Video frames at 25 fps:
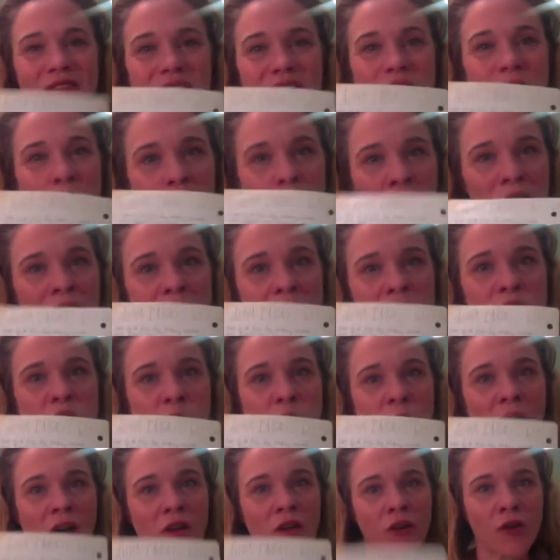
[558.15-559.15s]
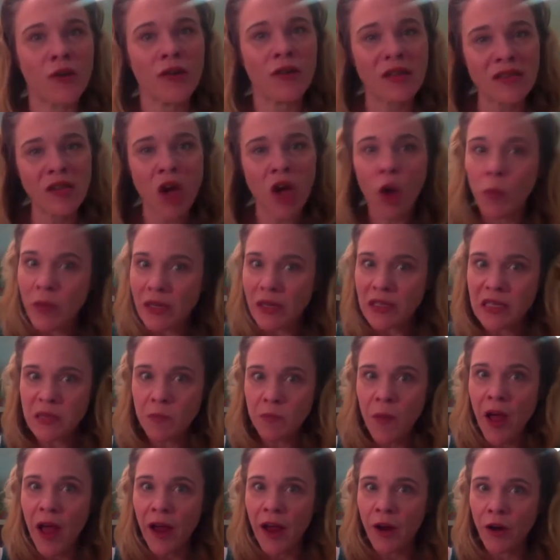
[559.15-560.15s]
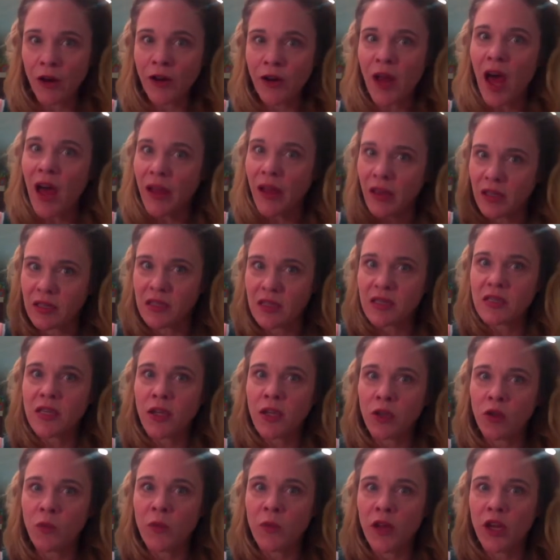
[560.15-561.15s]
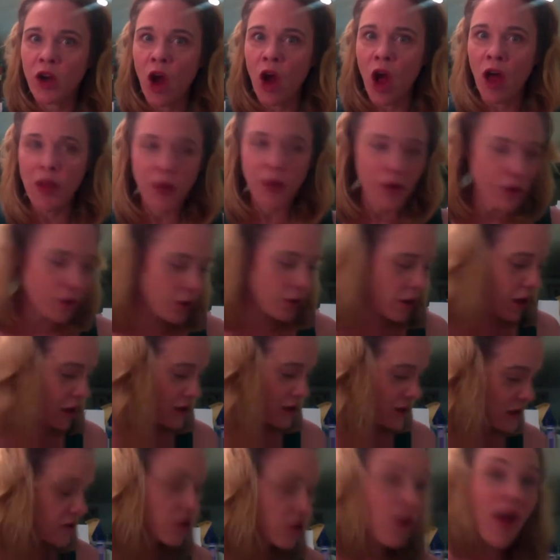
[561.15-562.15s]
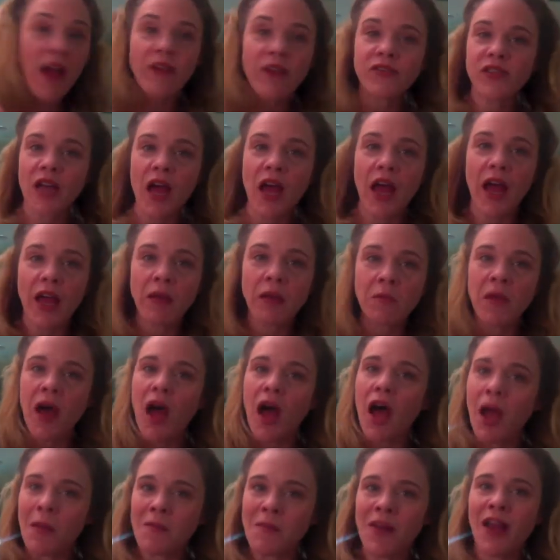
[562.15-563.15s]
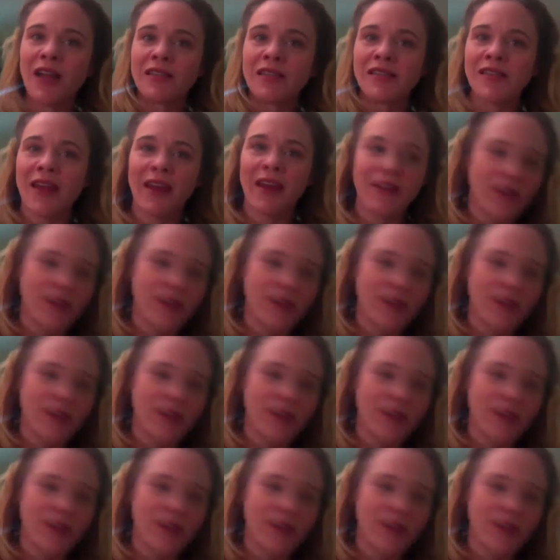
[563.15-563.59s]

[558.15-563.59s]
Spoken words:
Laura Ingalls Wilder. Let's all be inspired. I could still be an author. I still have time. I'm not dead